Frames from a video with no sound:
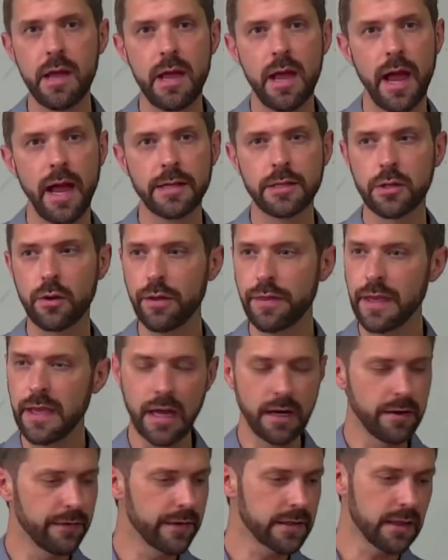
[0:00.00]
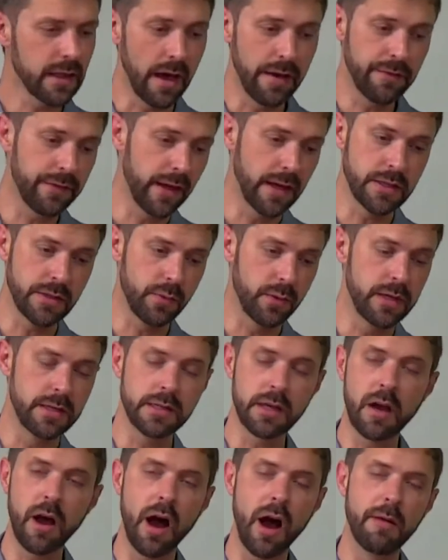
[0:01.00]
And so at the end of his life, that's what he's
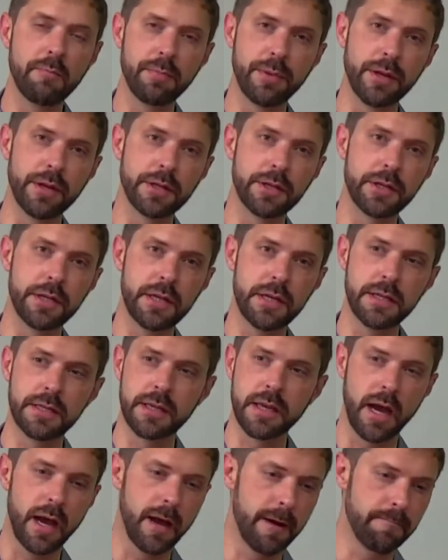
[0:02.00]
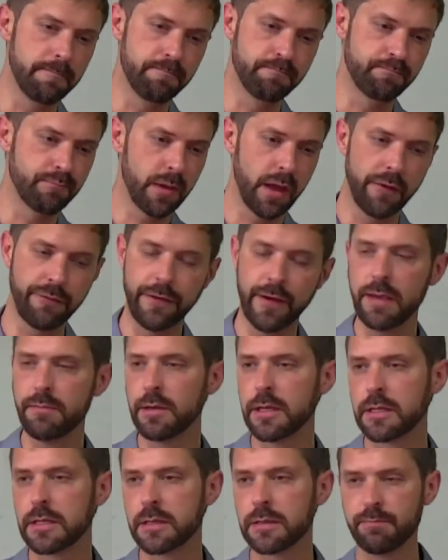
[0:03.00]
accomplished. He's a
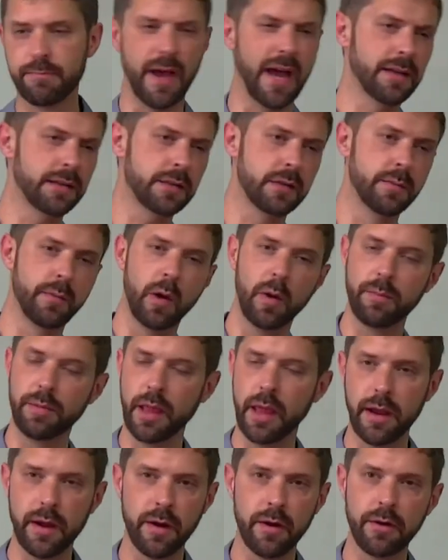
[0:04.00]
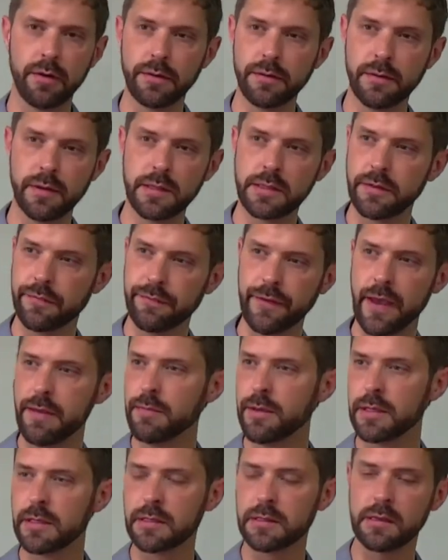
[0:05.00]
famous basketball player. He's a
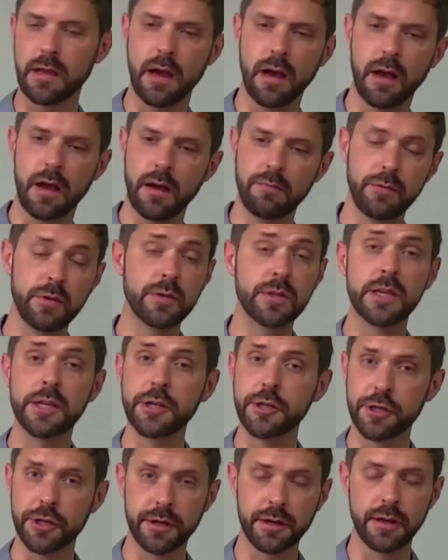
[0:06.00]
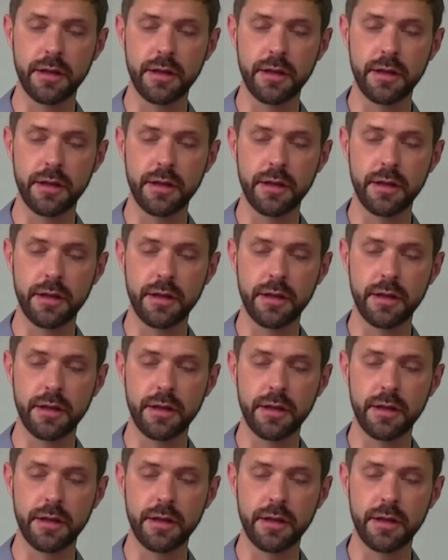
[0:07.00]
famous musician.